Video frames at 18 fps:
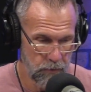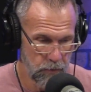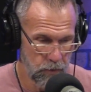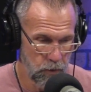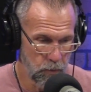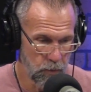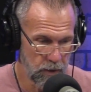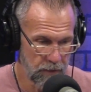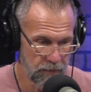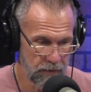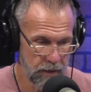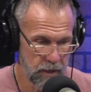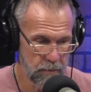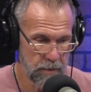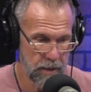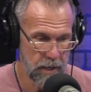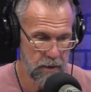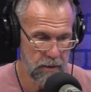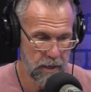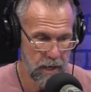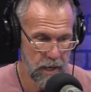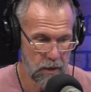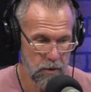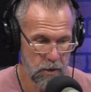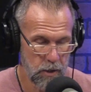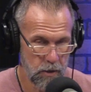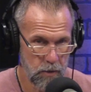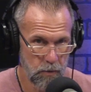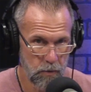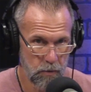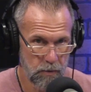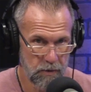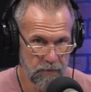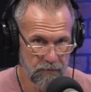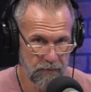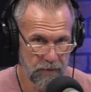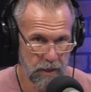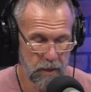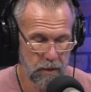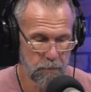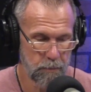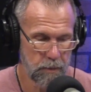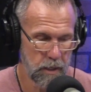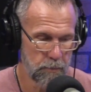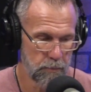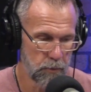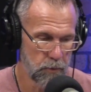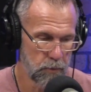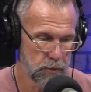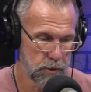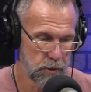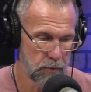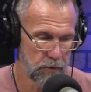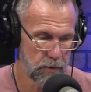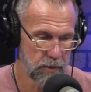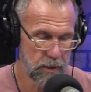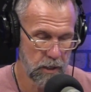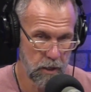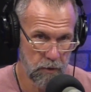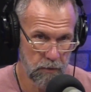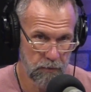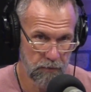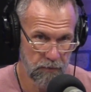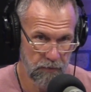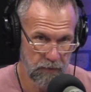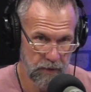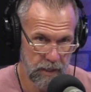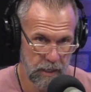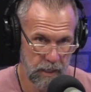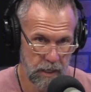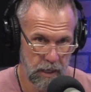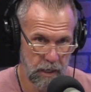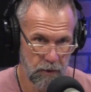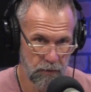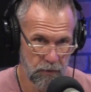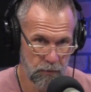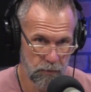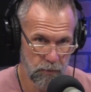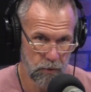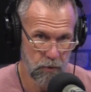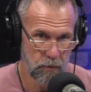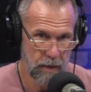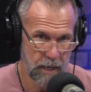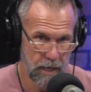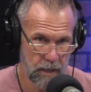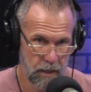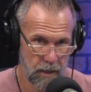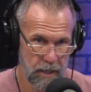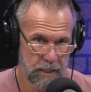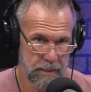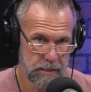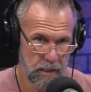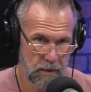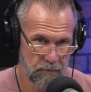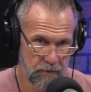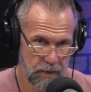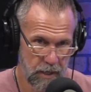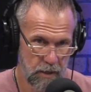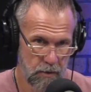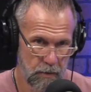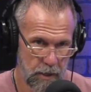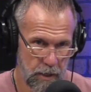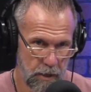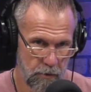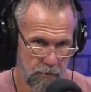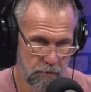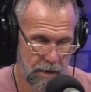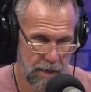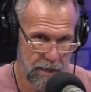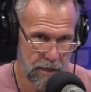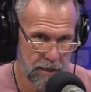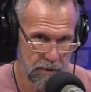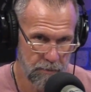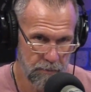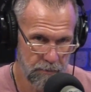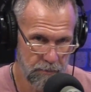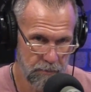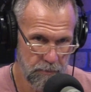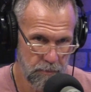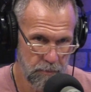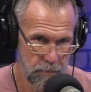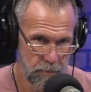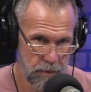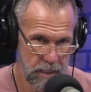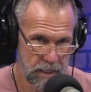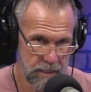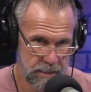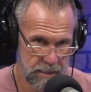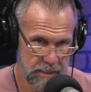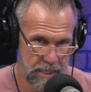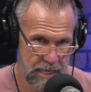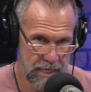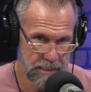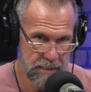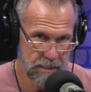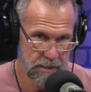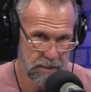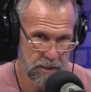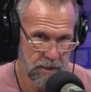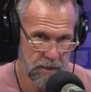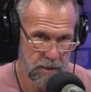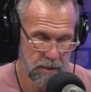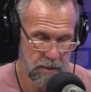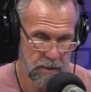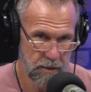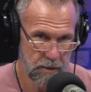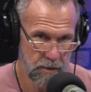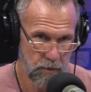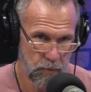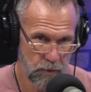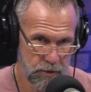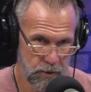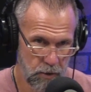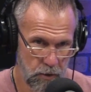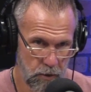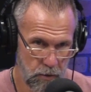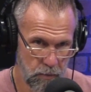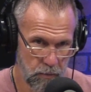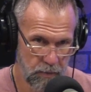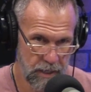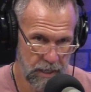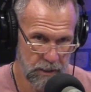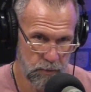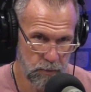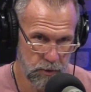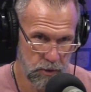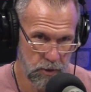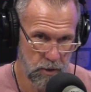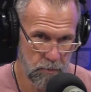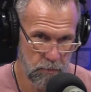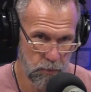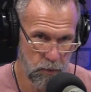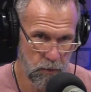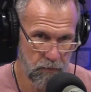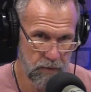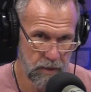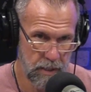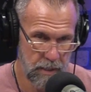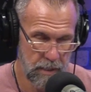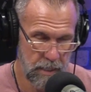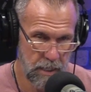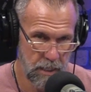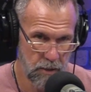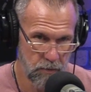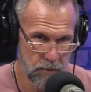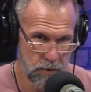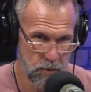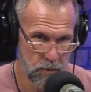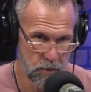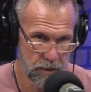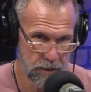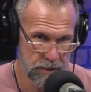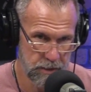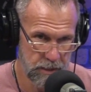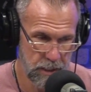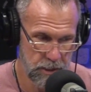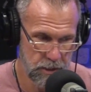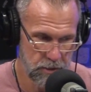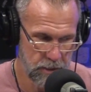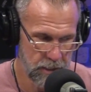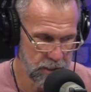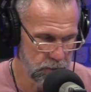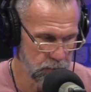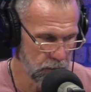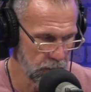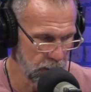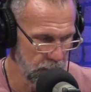you want to think about, how do you develop people so that they're thinking through, analyzing, evaluating, creating? Because that's what's going to move the needle in your organization. That's what